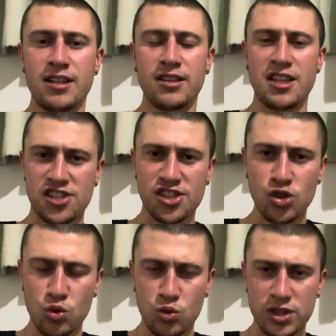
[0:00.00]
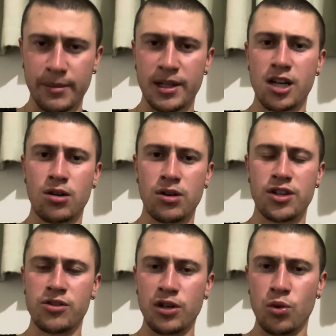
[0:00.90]
there's still something going on in
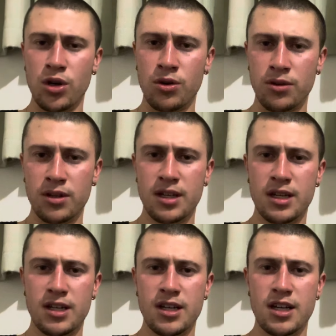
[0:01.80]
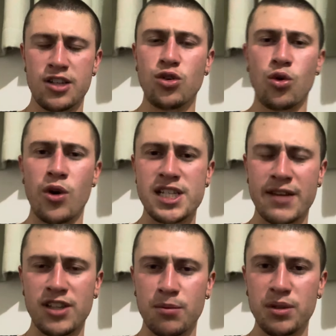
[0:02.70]
your inner world. You always have
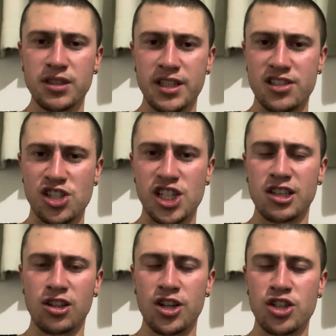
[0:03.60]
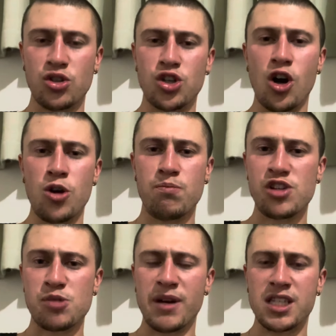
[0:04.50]
the ability to shed your, your own
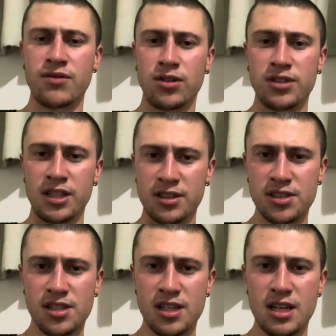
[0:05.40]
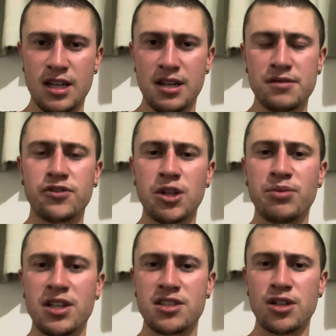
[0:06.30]
perspective on things, flip
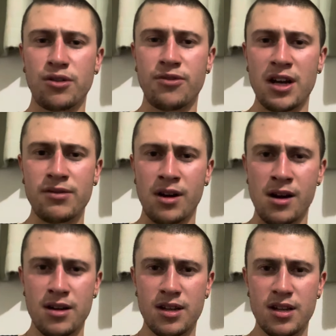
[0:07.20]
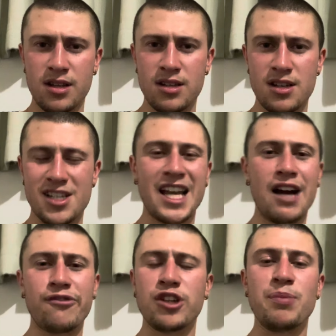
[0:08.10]
things in your favor. Start
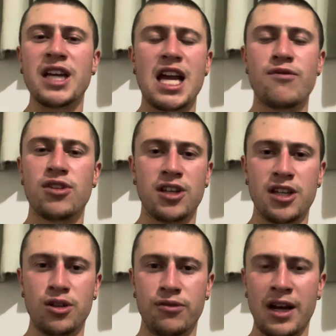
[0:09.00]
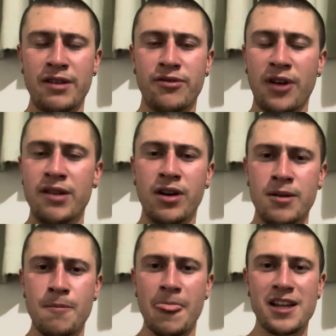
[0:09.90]
flipping everything in your favor.
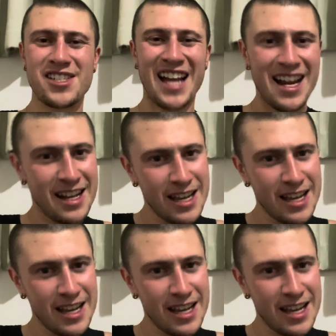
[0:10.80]
Start